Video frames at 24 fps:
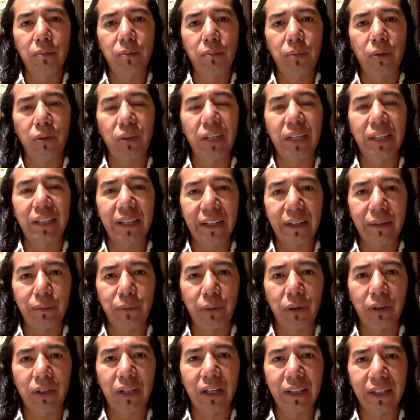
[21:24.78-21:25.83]
protected,
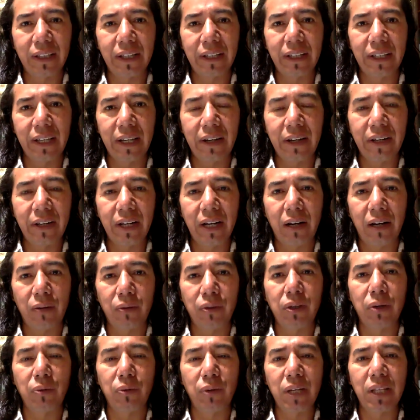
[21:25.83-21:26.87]
protected area
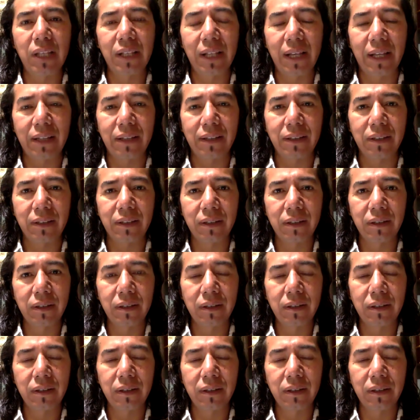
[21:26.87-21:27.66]
of the wetlands.